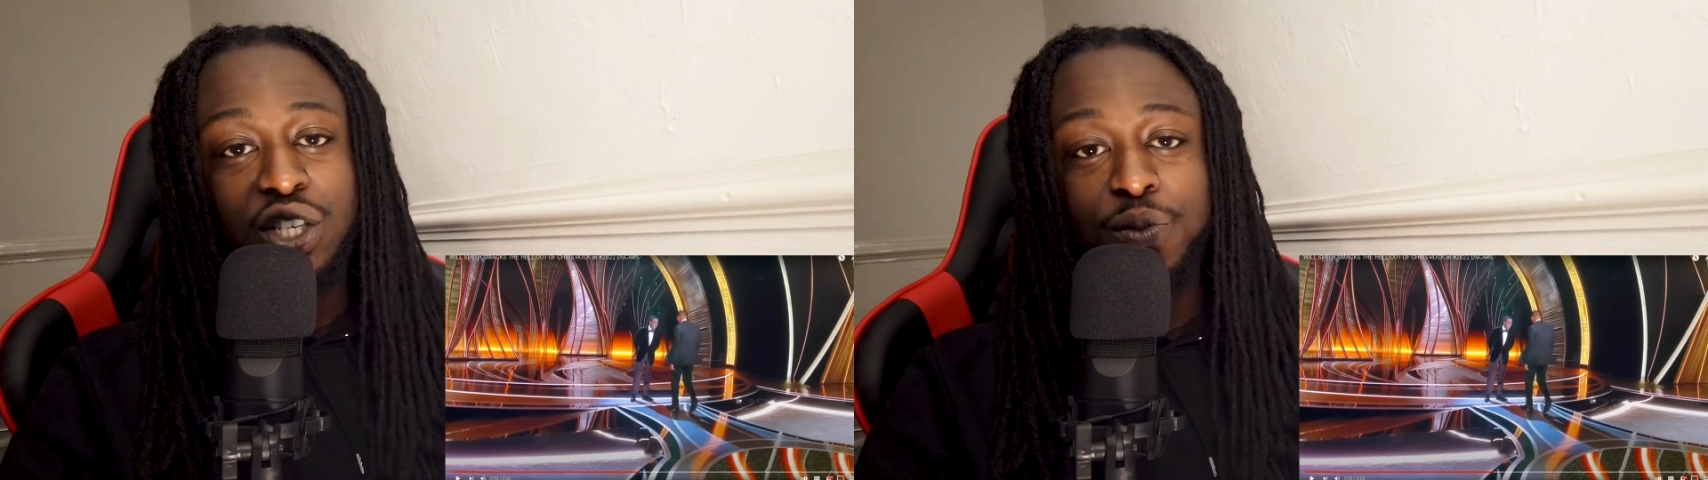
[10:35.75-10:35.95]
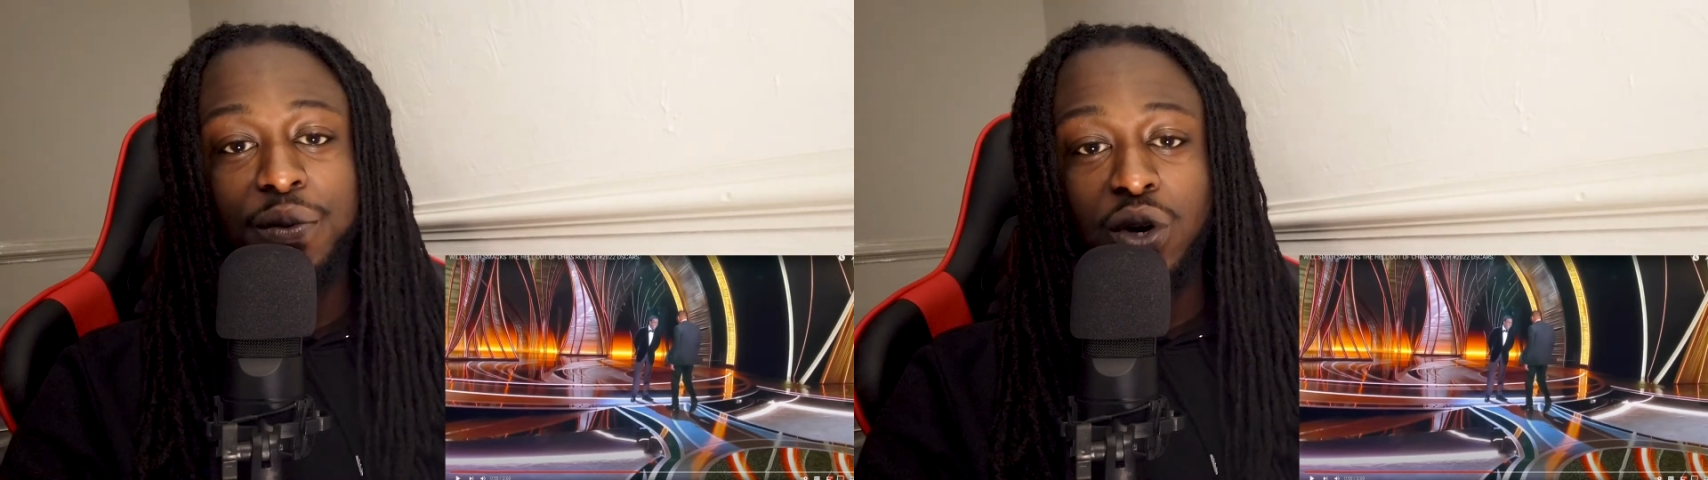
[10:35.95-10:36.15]

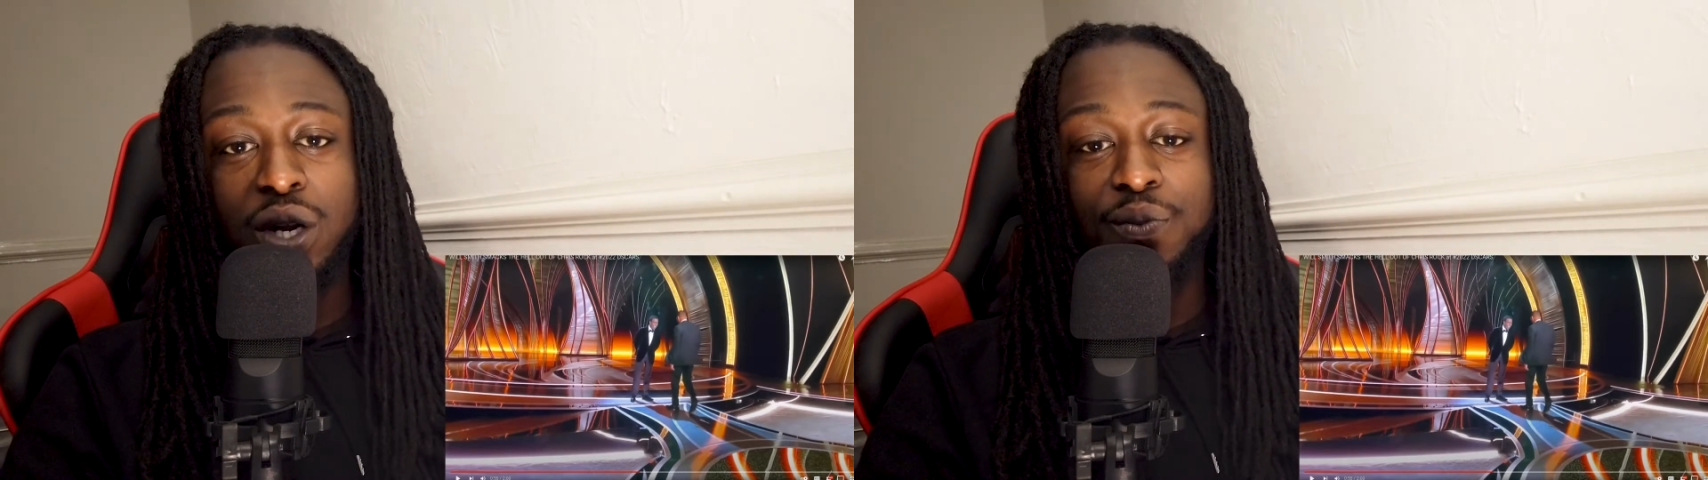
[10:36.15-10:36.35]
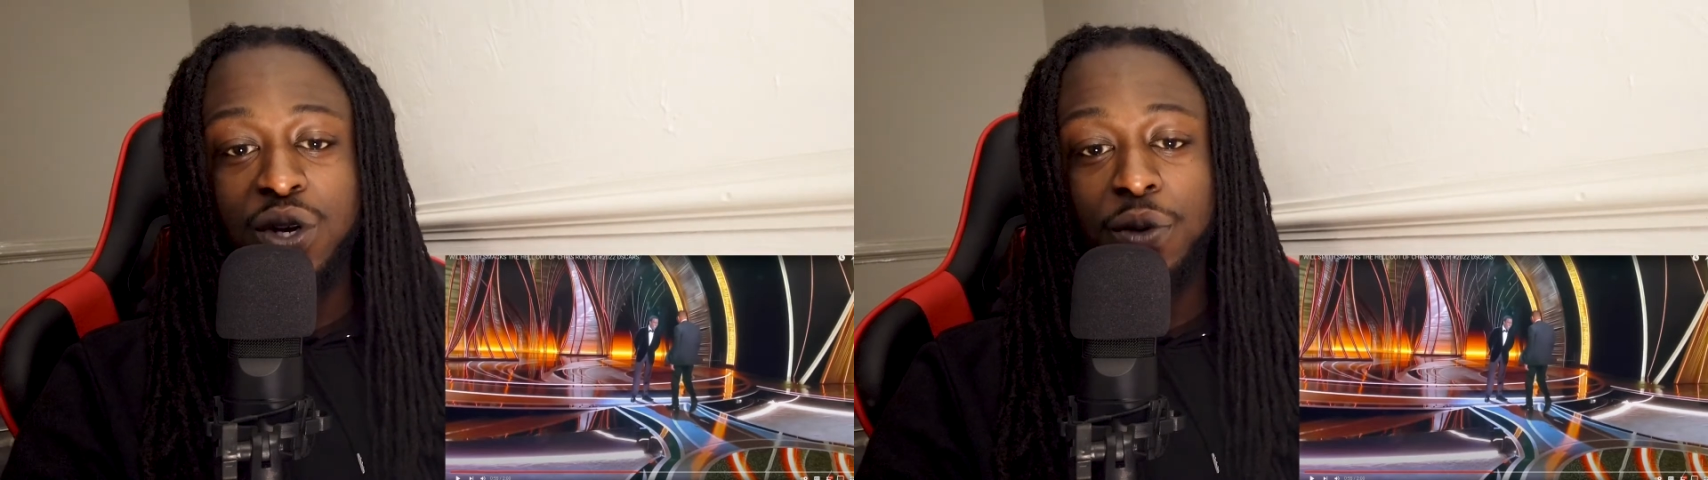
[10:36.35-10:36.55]
she's probably
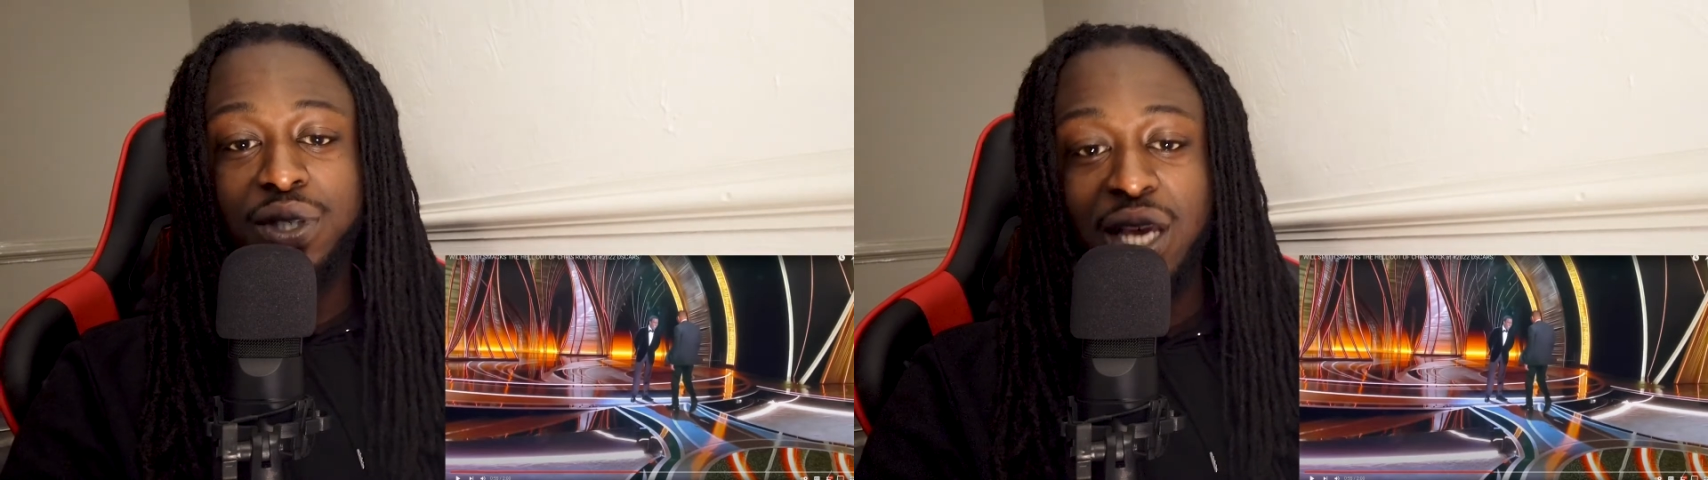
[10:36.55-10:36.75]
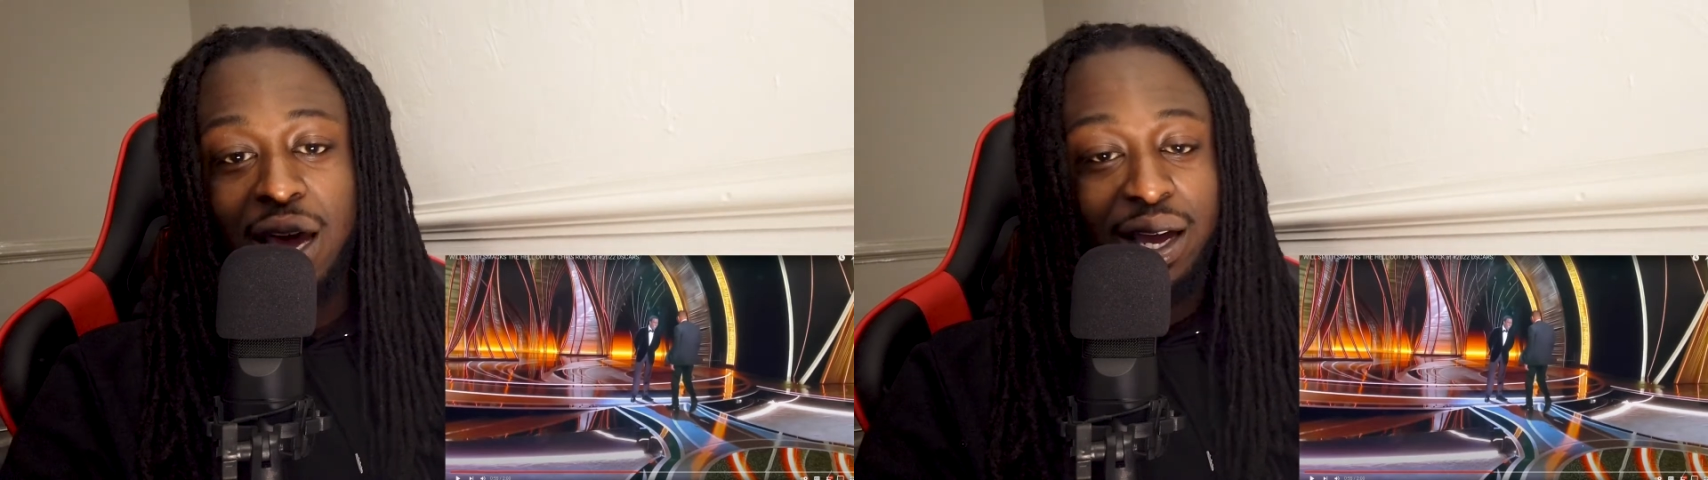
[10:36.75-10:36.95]
going to be
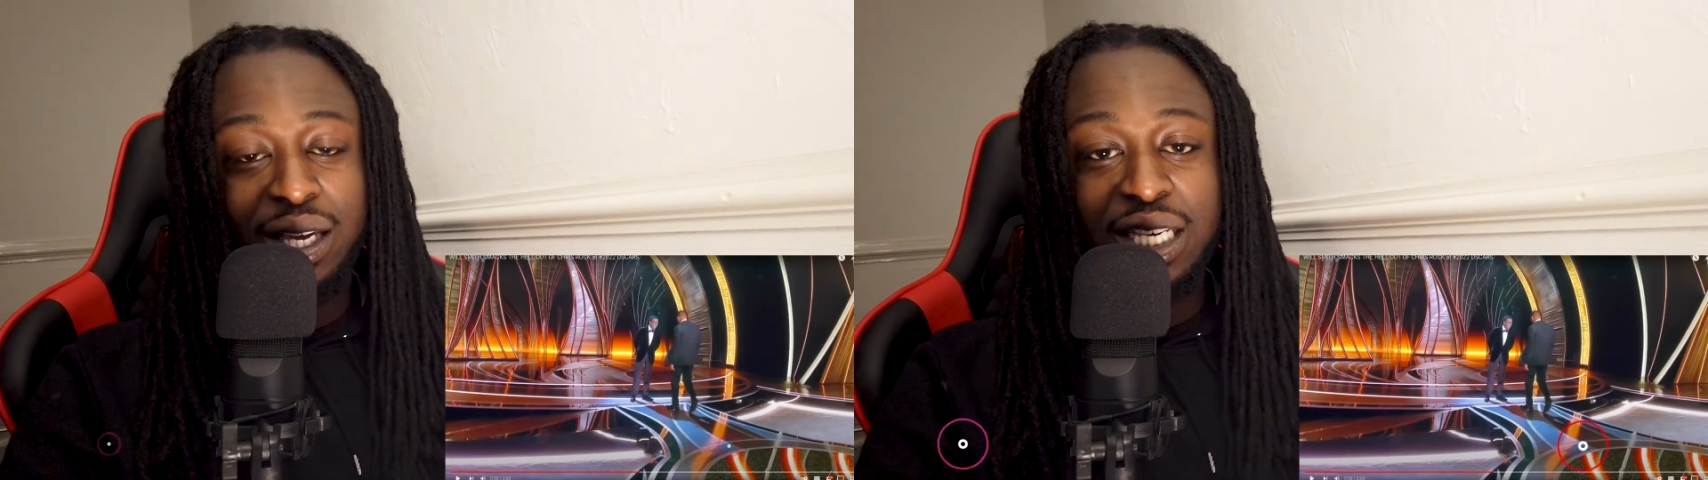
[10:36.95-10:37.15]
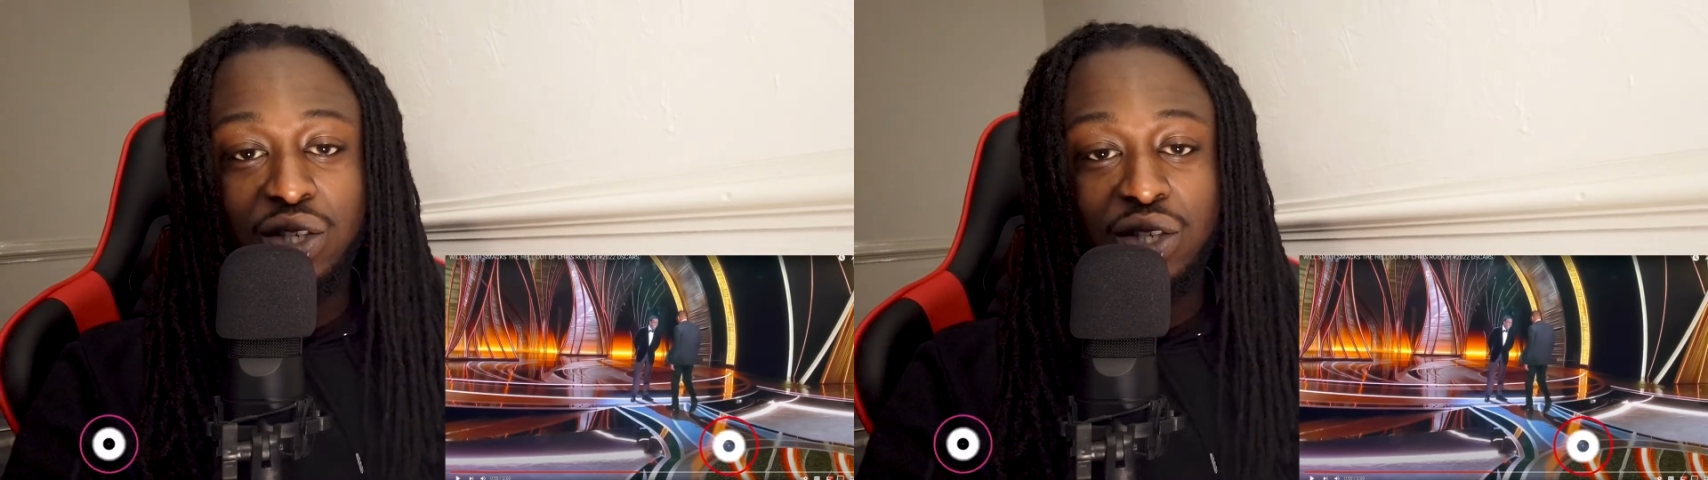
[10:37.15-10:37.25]
upset.